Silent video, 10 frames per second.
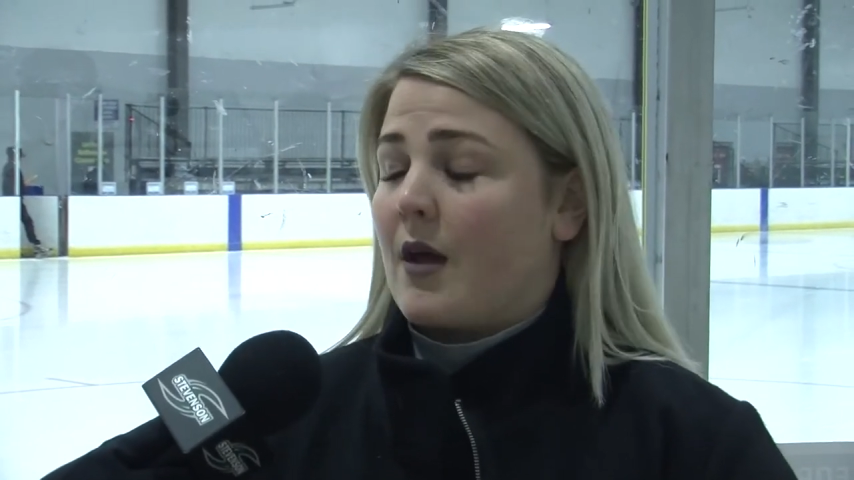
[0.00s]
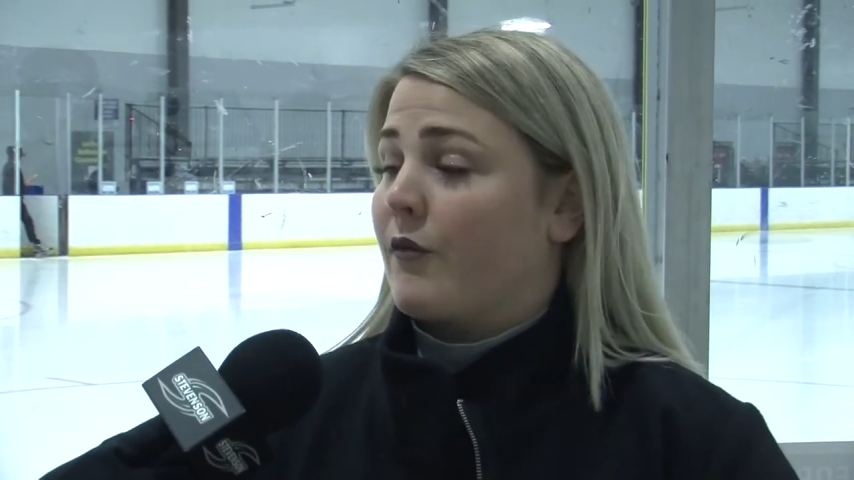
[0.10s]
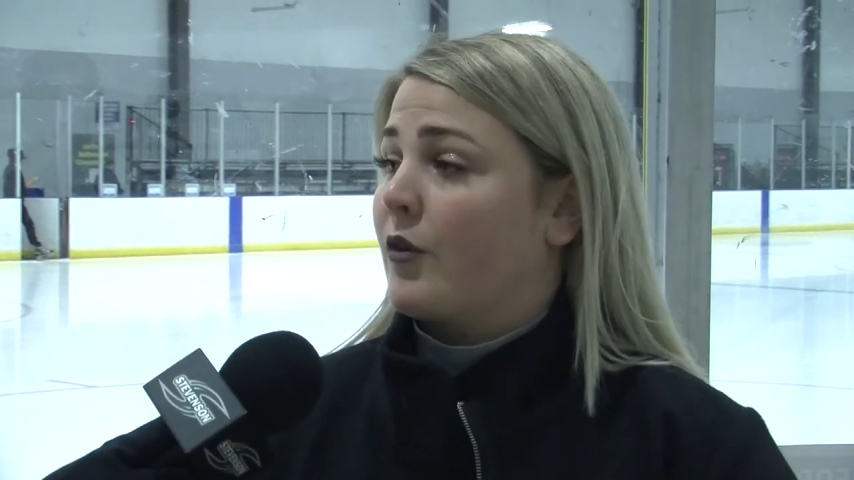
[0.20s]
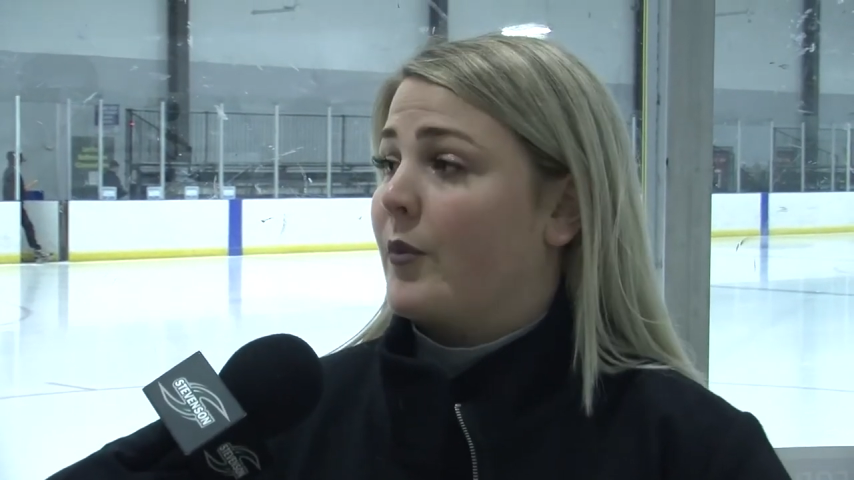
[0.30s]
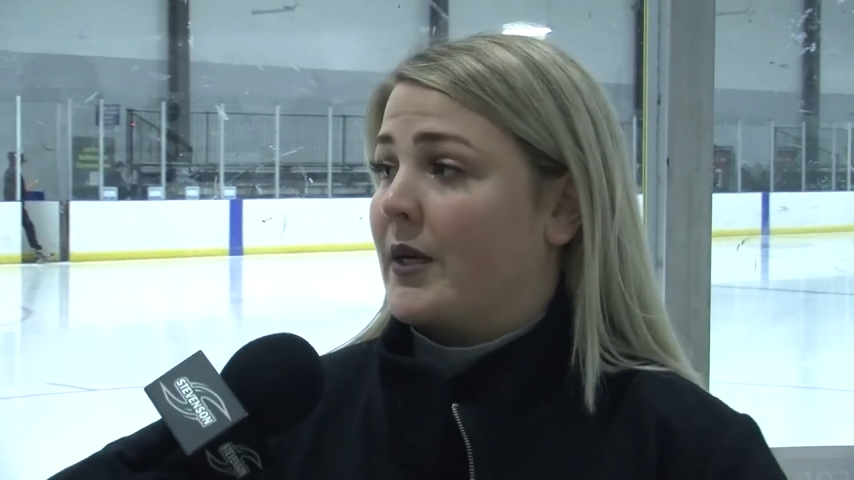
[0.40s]

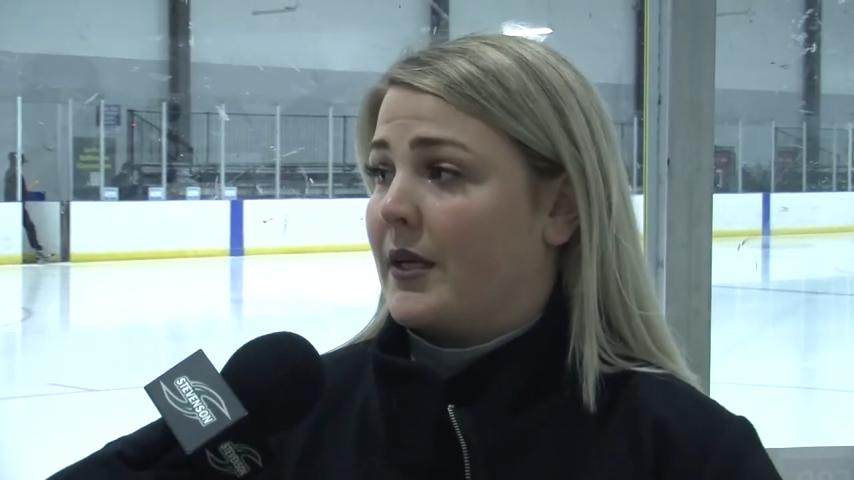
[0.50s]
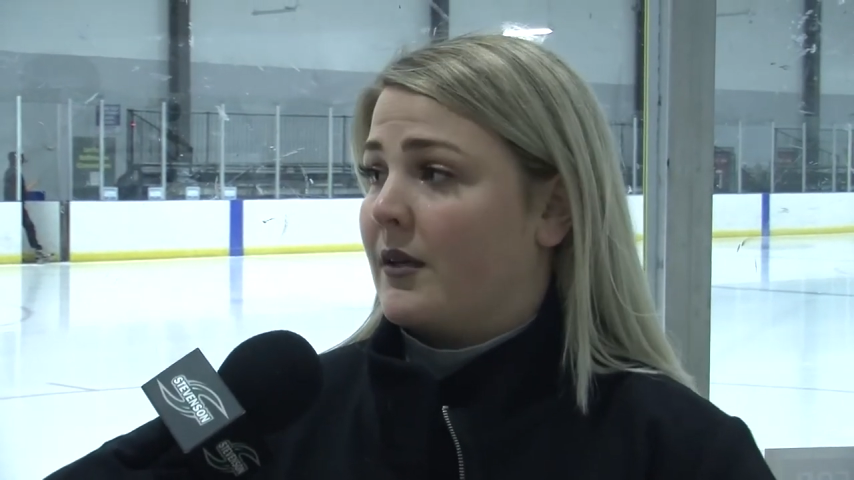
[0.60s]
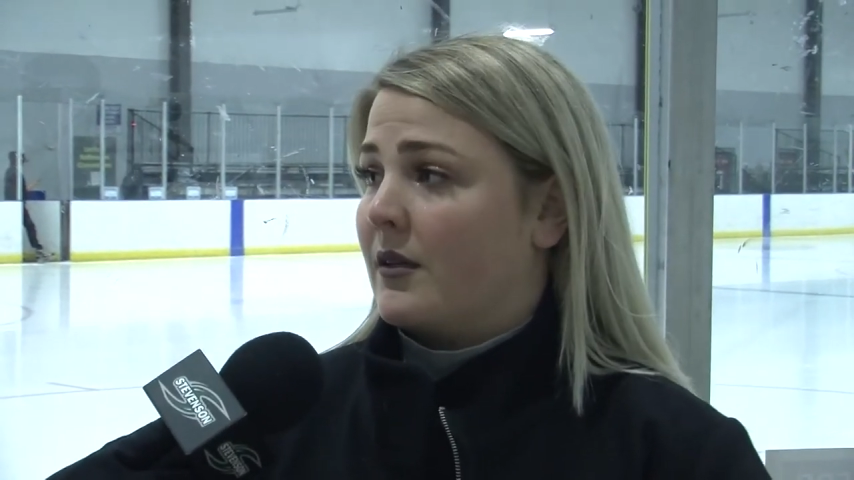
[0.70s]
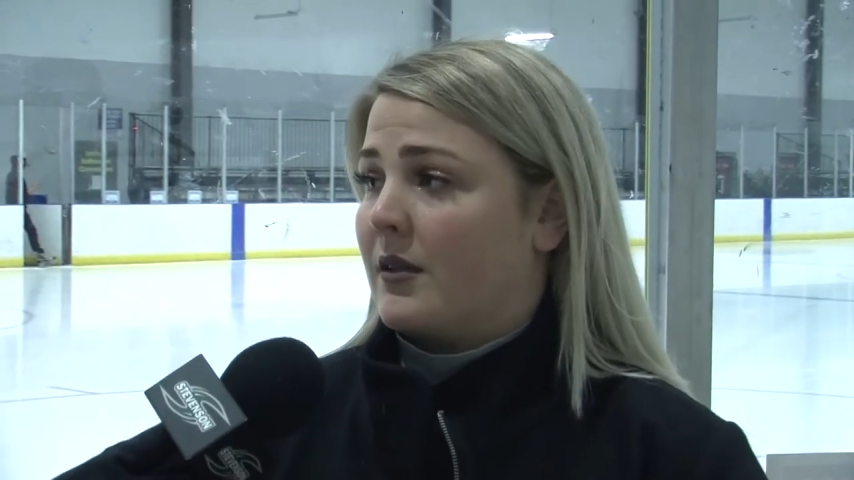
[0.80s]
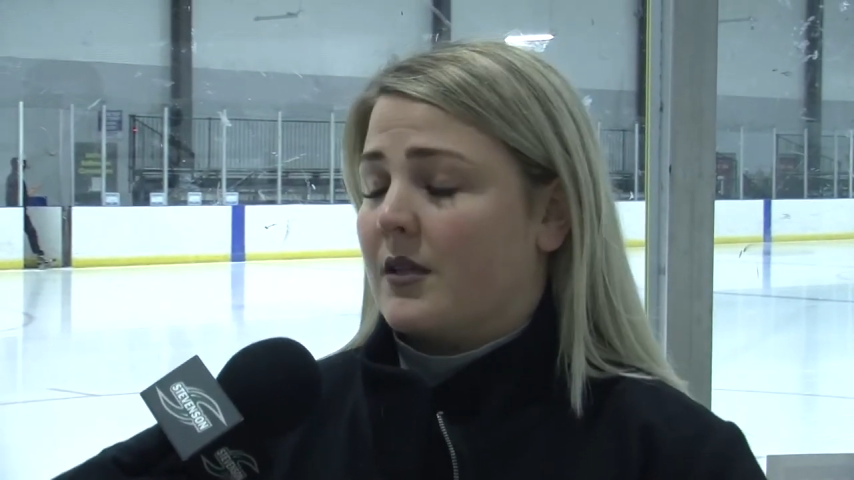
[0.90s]

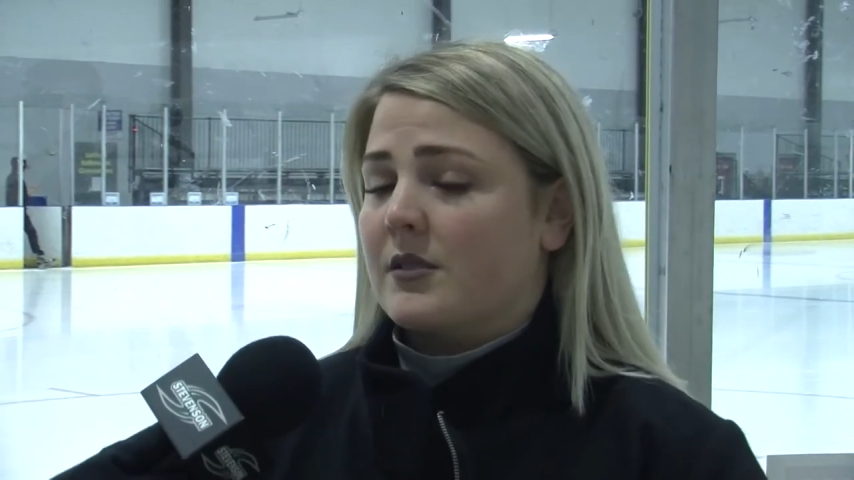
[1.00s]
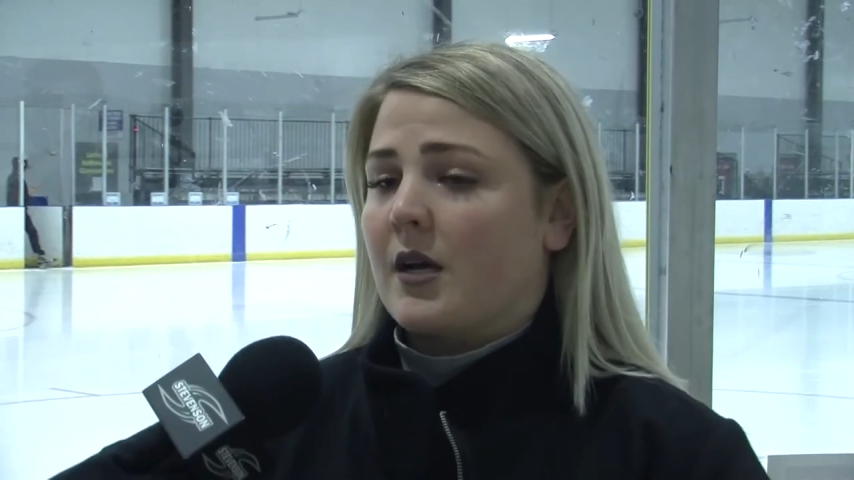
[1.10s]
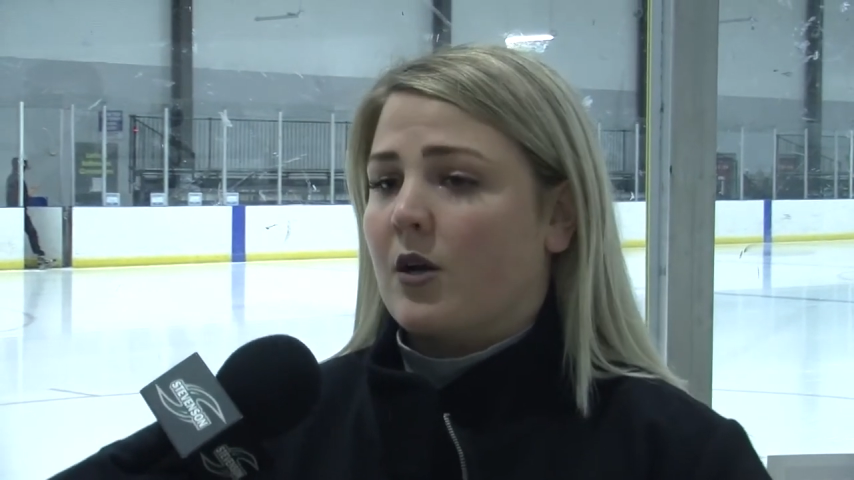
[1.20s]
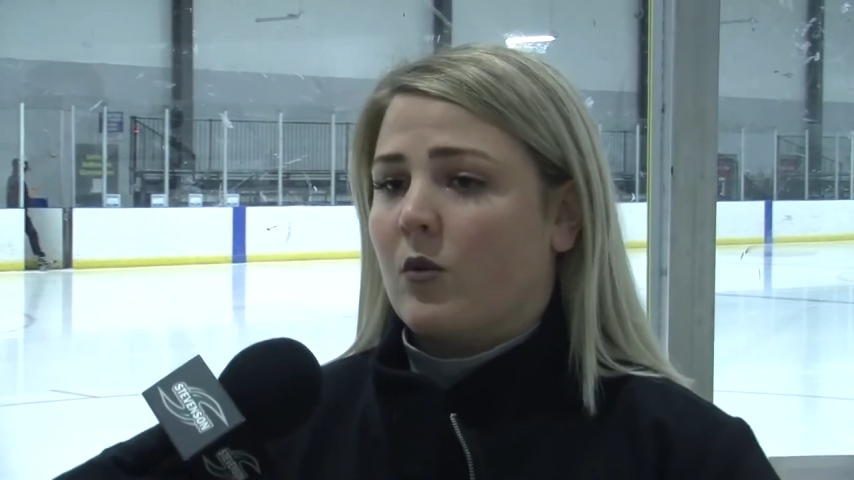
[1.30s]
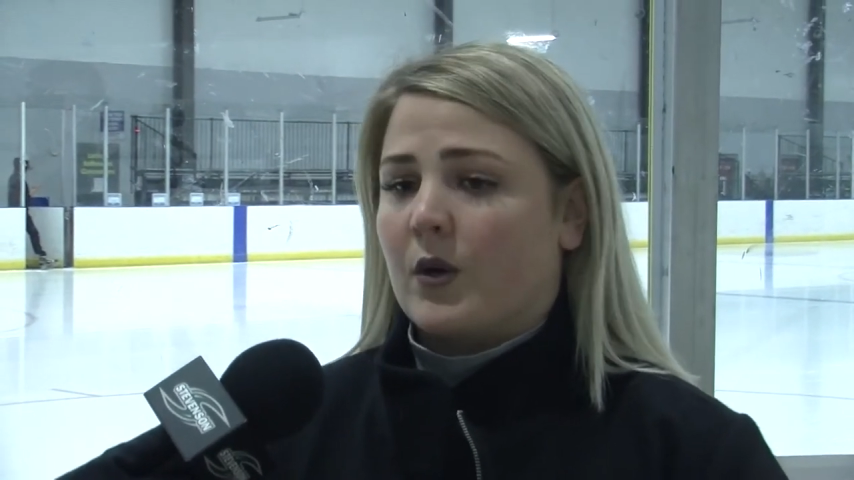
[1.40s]
everybody in the
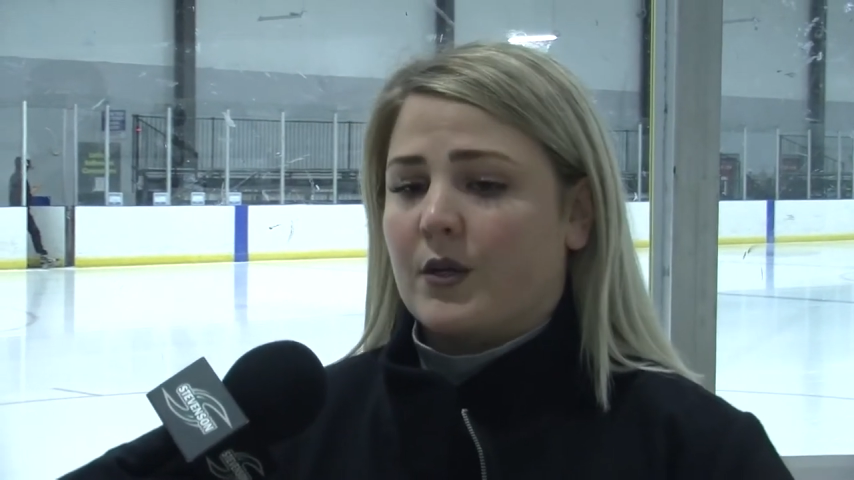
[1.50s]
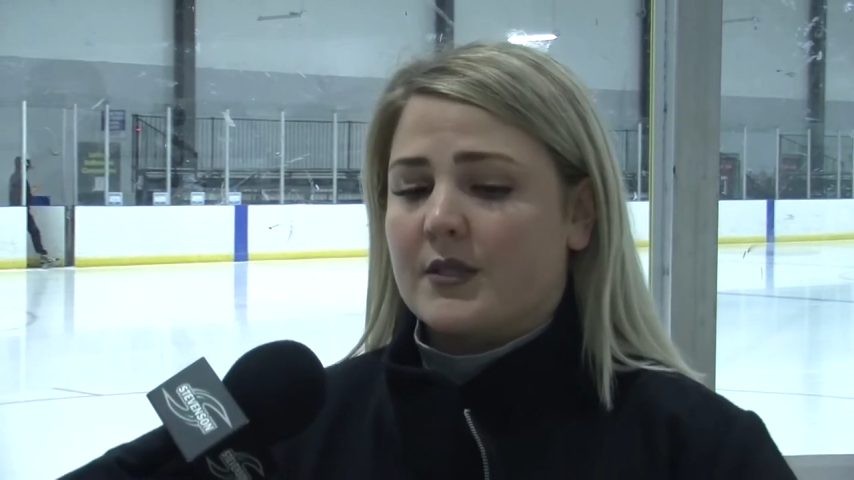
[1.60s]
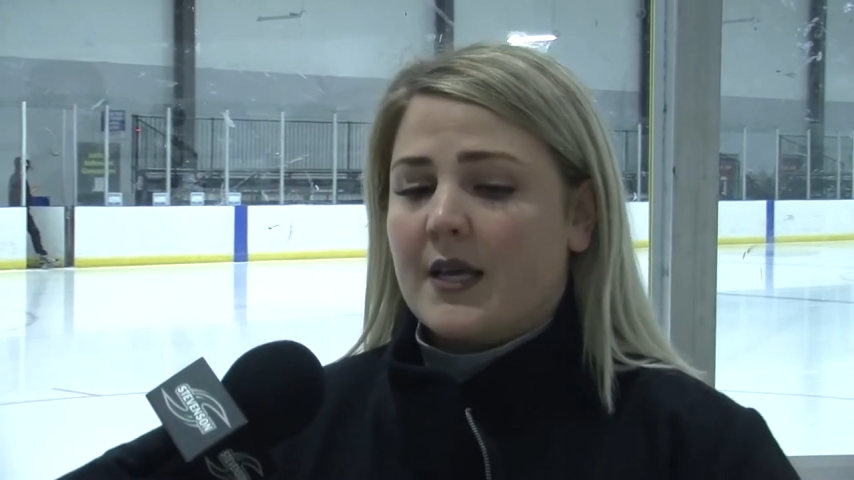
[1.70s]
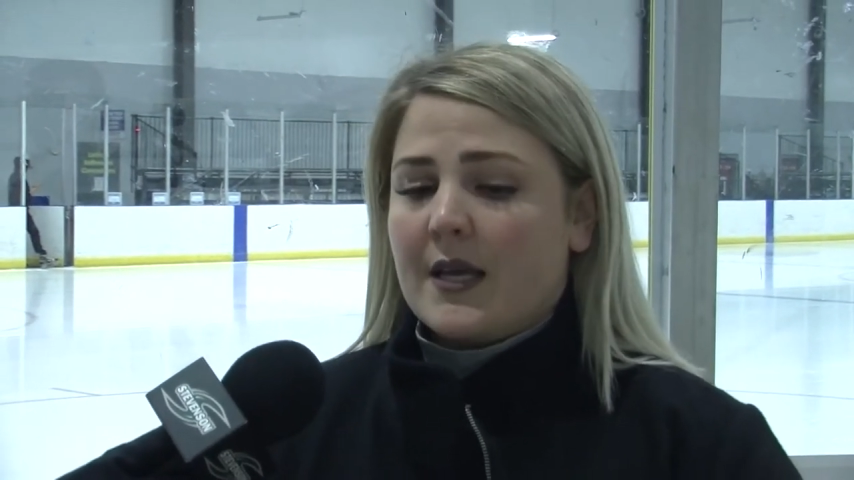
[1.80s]
entire world,